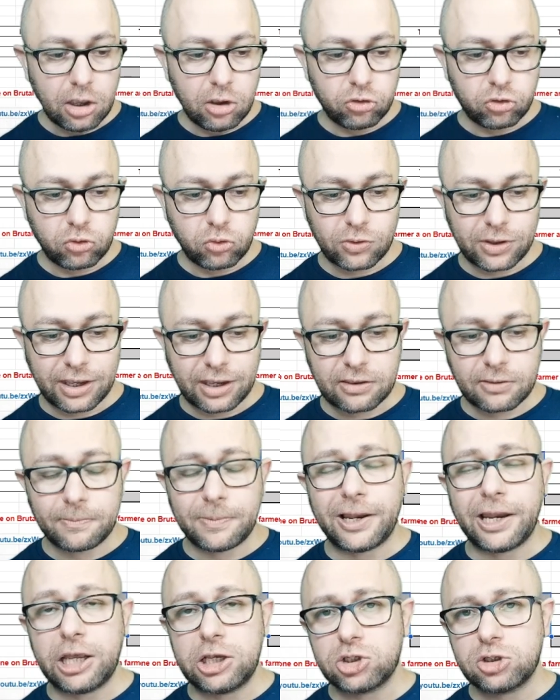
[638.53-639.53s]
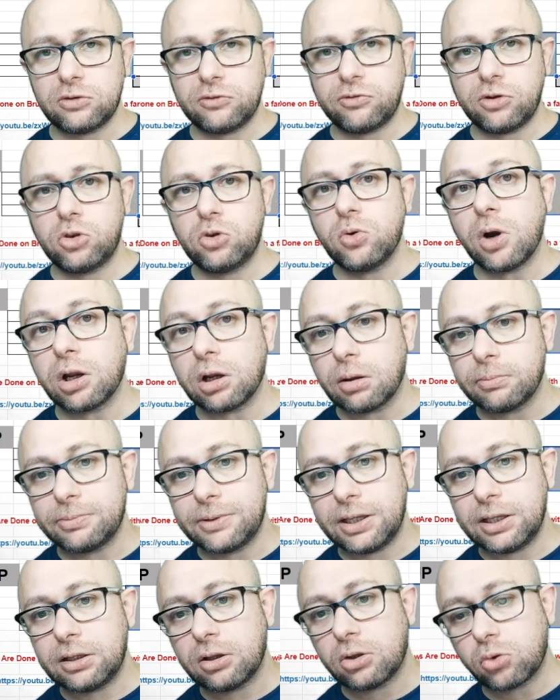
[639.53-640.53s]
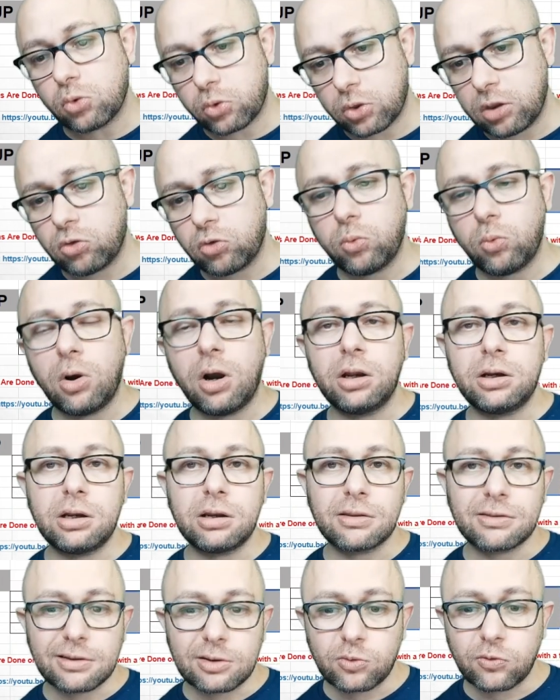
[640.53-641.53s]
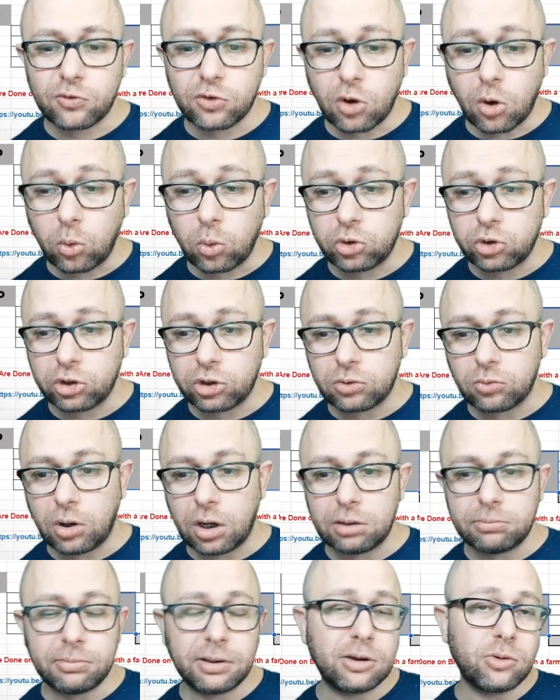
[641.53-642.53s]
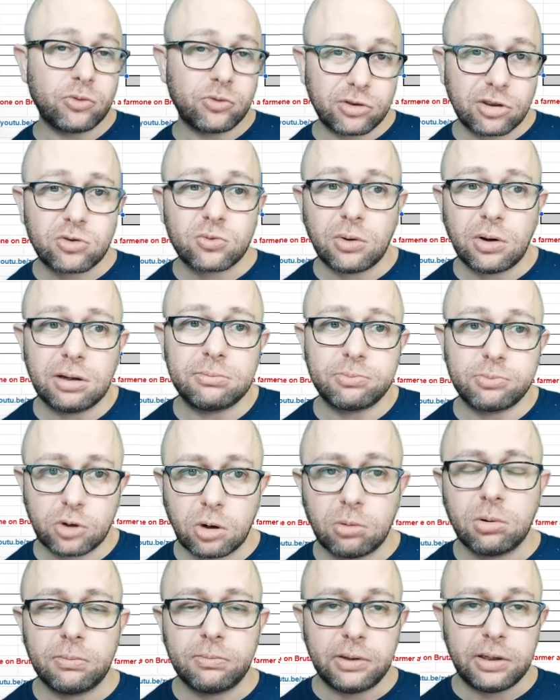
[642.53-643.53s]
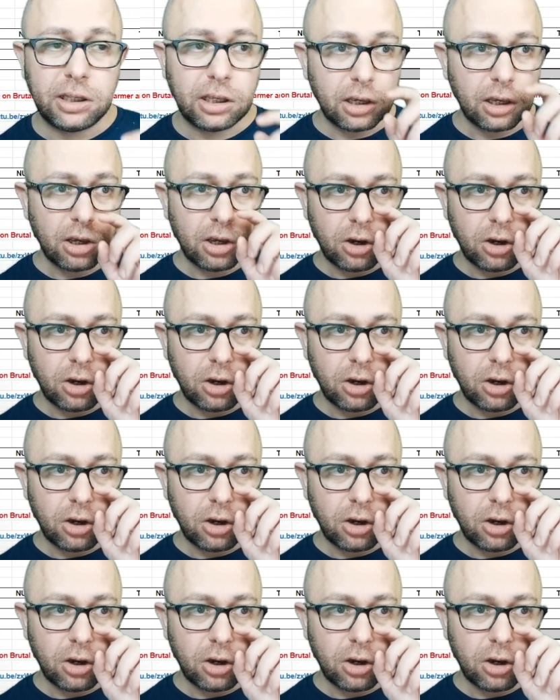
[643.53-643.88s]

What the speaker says: So the explanation video, I'll update it to this one instead of the older one, because this one probably